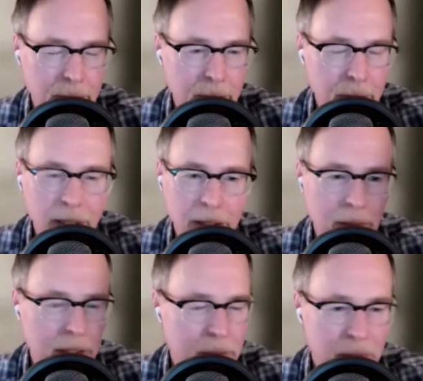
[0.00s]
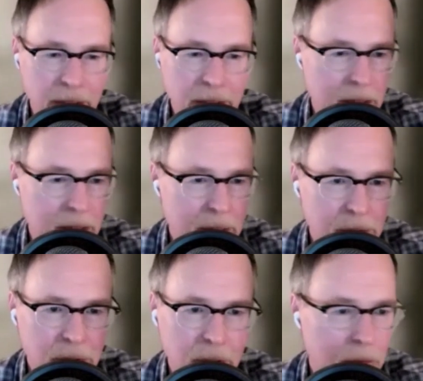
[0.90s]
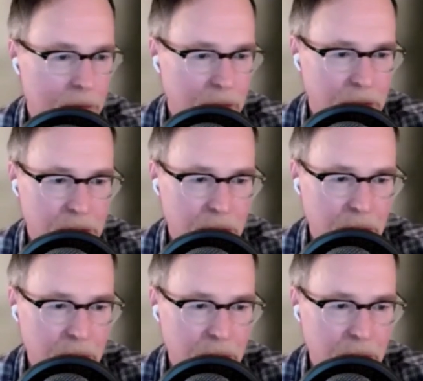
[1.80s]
many many many times you know whether it's